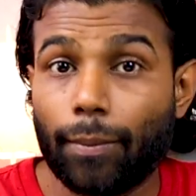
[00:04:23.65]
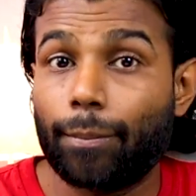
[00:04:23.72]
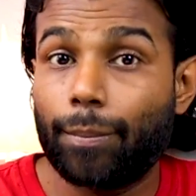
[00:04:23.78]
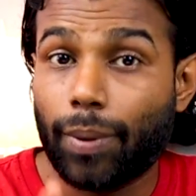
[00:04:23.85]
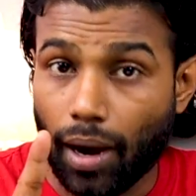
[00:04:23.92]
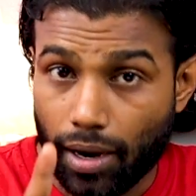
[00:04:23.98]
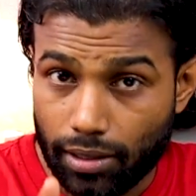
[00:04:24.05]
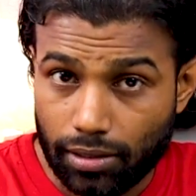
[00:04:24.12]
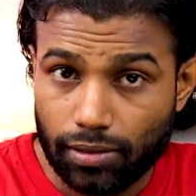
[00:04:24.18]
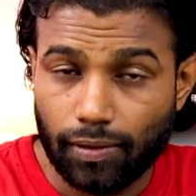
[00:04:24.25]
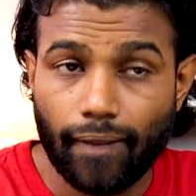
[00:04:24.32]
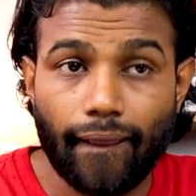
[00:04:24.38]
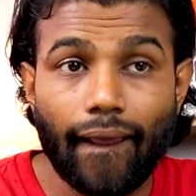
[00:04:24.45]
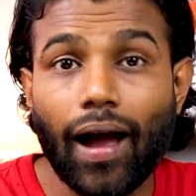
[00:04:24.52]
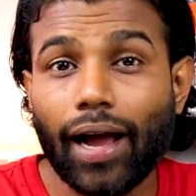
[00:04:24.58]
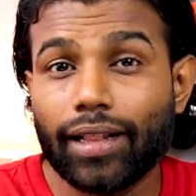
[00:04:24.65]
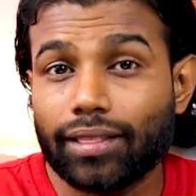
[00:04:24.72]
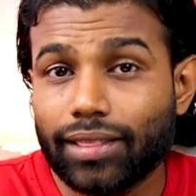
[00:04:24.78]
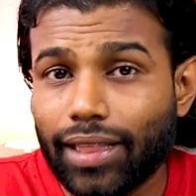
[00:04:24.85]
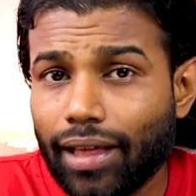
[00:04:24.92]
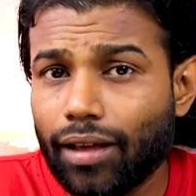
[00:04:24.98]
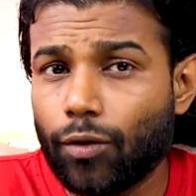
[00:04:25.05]
But I
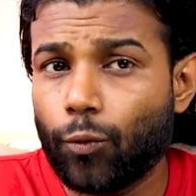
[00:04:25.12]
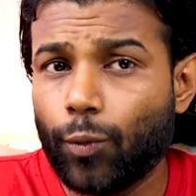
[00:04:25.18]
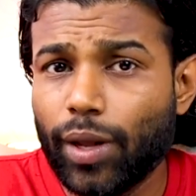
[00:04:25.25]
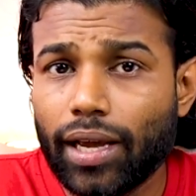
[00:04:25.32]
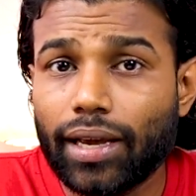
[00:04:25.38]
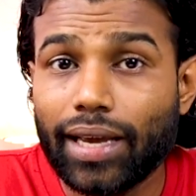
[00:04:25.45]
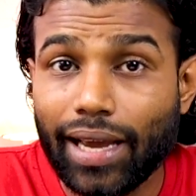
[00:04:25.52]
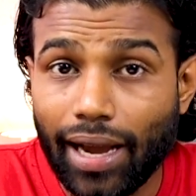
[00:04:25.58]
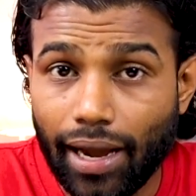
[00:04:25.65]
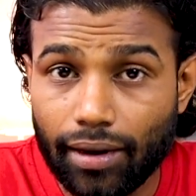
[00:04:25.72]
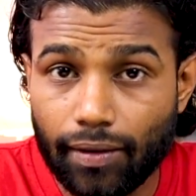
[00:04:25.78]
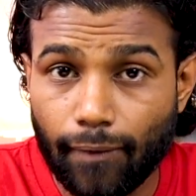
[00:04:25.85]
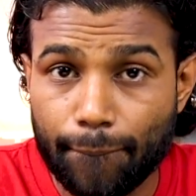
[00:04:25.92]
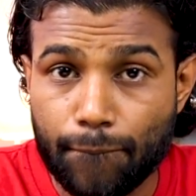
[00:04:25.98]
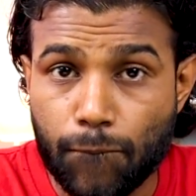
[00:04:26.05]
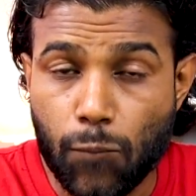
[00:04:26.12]
think we can